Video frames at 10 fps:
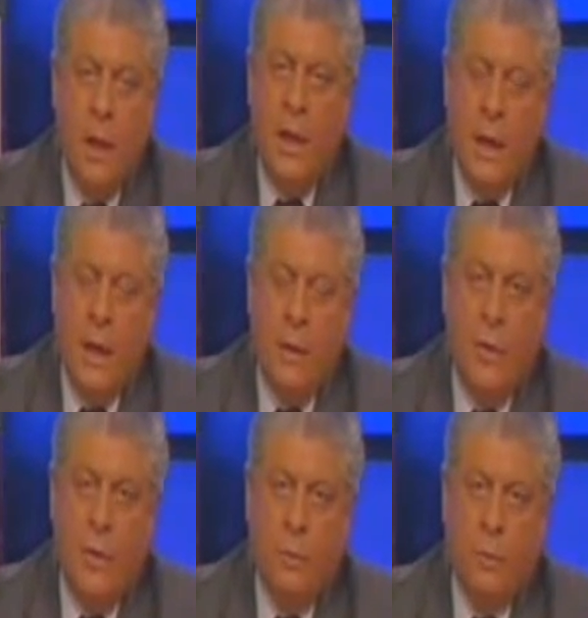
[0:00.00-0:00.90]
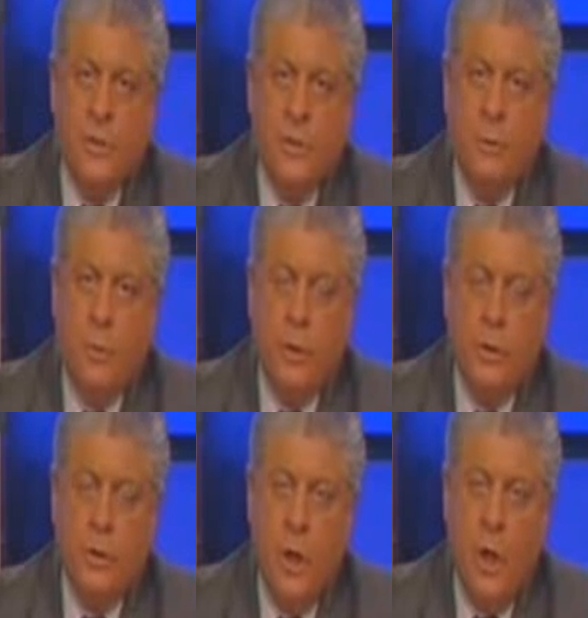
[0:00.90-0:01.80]
We now know that President
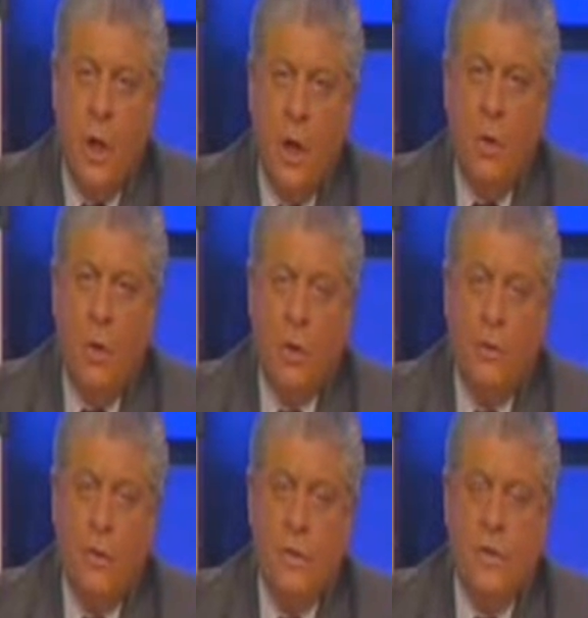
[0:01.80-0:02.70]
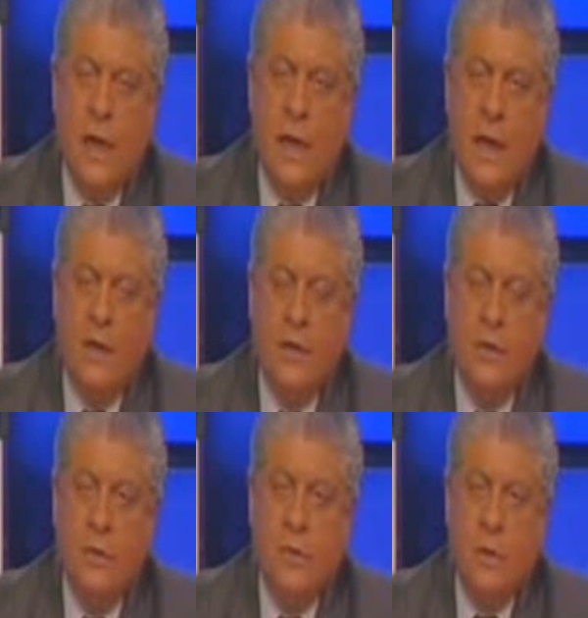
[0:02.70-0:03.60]
Bush ordered the CIA to
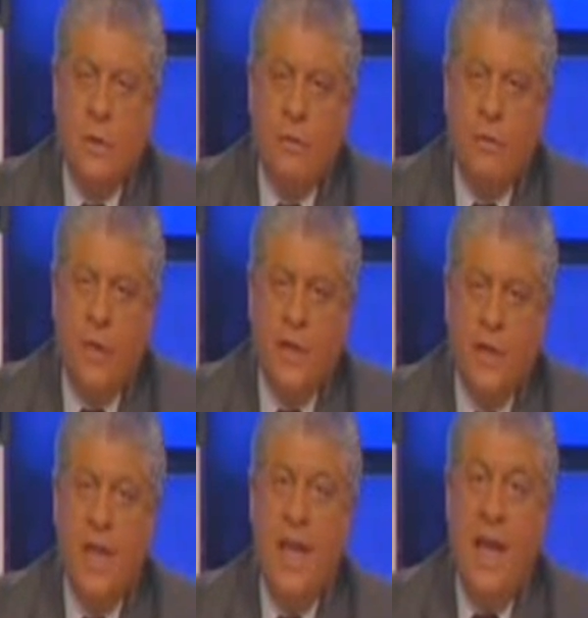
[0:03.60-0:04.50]
do certain things